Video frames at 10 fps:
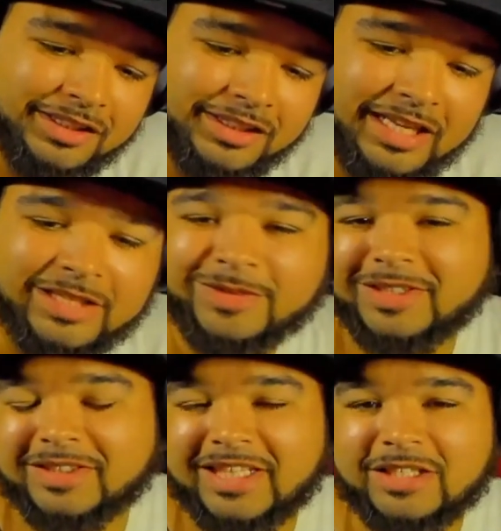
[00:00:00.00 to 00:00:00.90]
That's
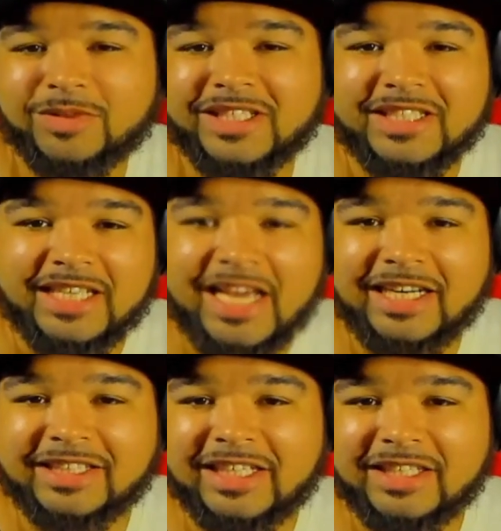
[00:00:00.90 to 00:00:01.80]
what he's saying.
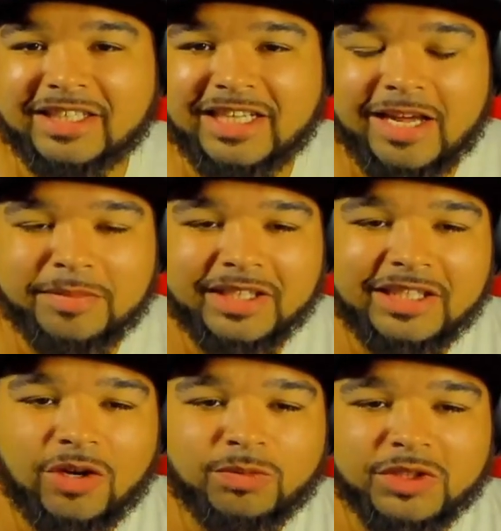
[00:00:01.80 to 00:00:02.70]
At the end of the day, man, they
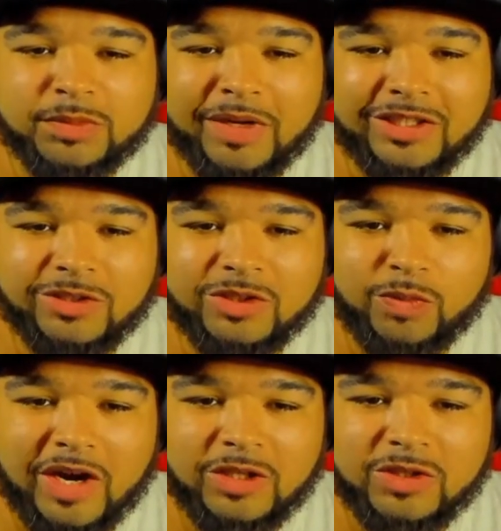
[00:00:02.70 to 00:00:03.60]
don't respect you, so
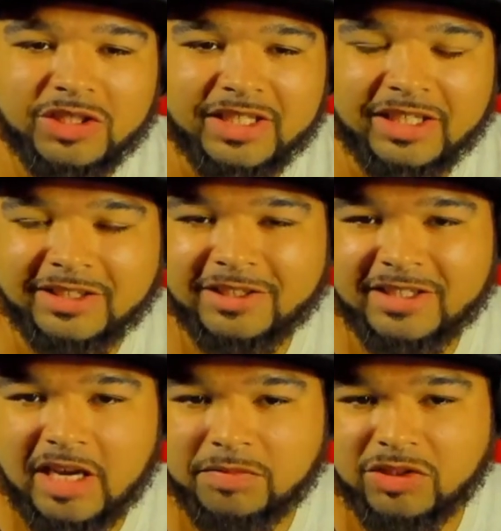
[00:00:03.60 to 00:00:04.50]
why you just killing
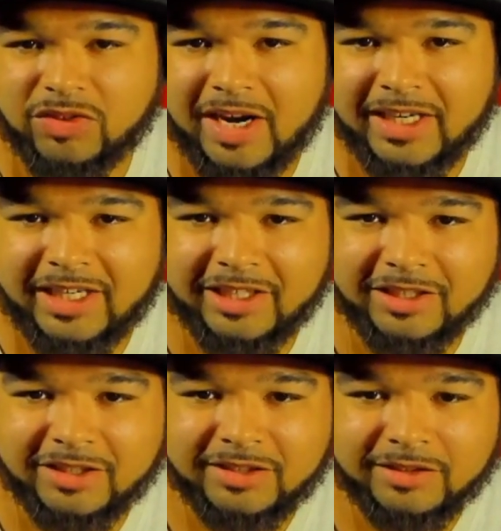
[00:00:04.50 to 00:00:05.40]
yourself to try and get it?
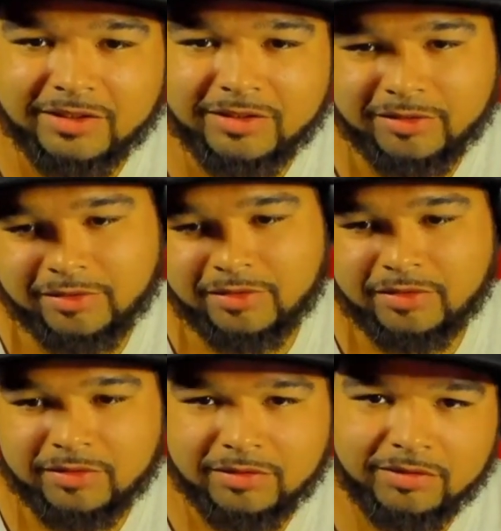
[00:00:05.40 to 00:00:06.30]

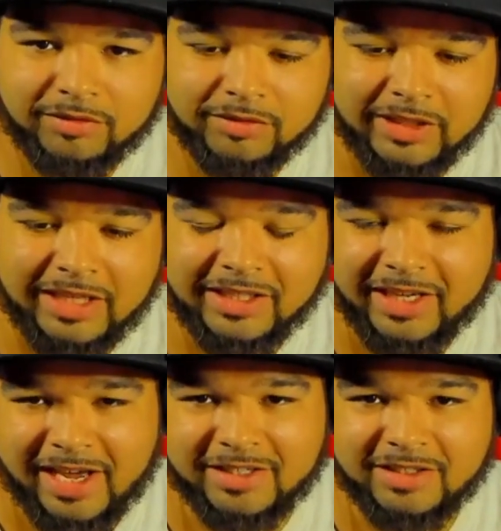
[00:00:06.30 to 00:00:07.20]
They the
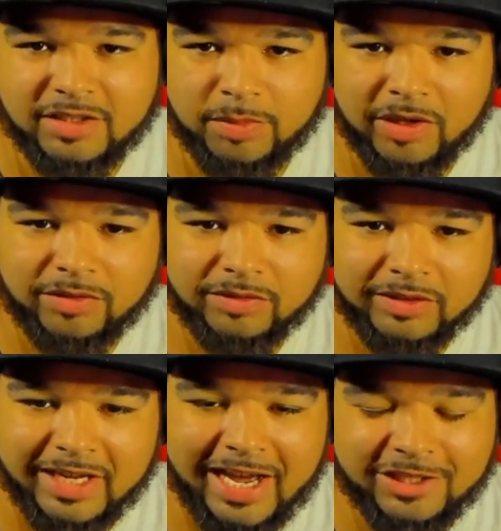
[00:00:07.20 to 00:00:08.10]
gangsters, bro.
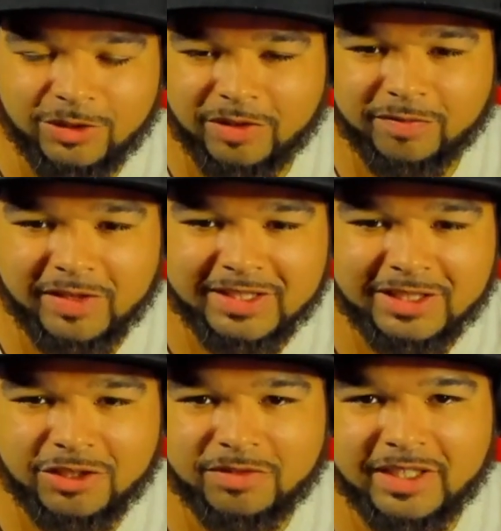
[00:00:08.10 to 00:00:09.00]
They got you convinced
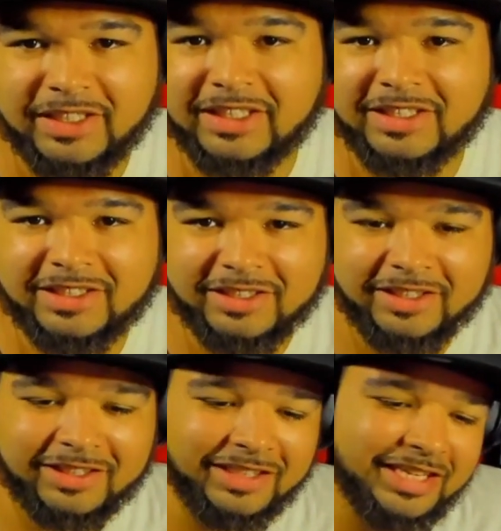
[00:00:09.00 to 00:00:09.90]
that you need this shit.
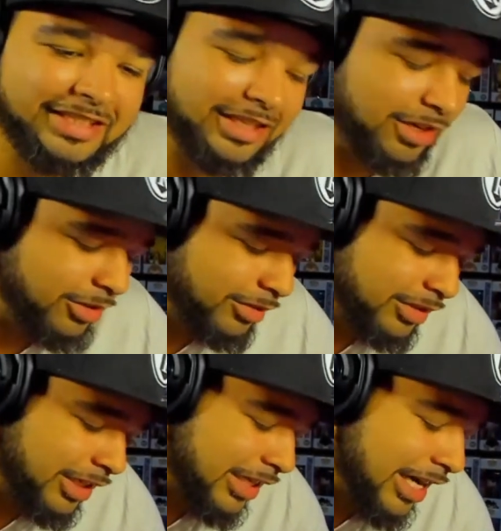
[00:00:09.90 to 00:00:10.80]
Let's go.
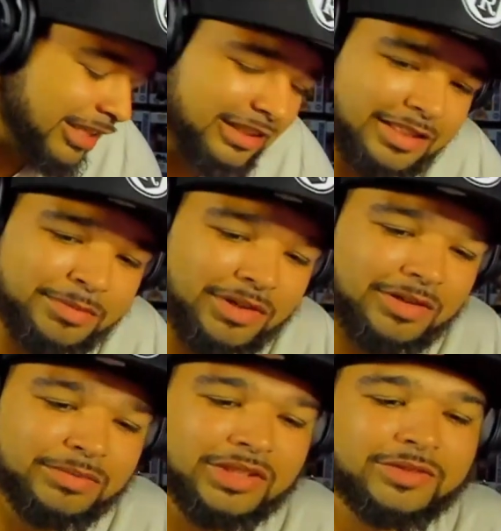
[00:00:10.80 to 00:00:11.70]
Akala, come
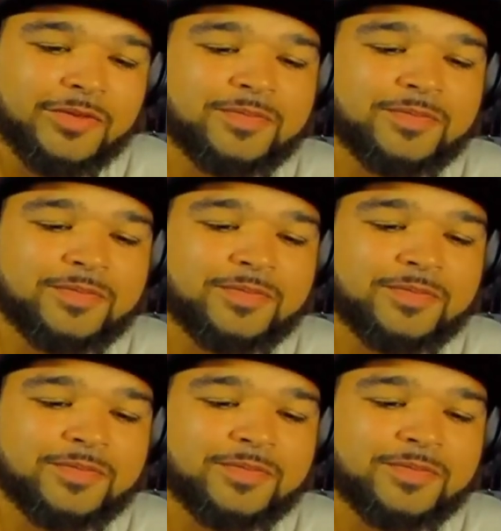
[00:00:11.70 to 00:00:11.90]
on, bro.